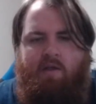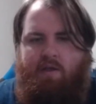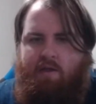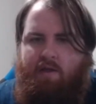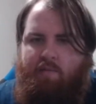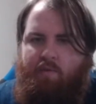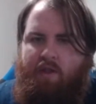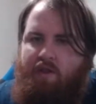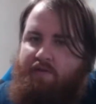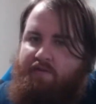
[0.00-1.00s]
We
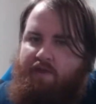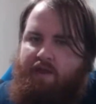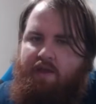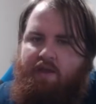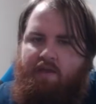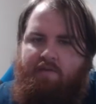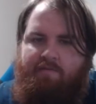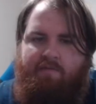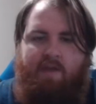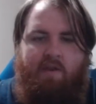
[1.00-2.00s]
lost a
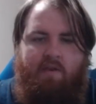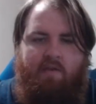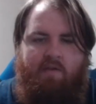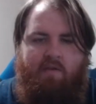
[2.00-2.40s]
fin,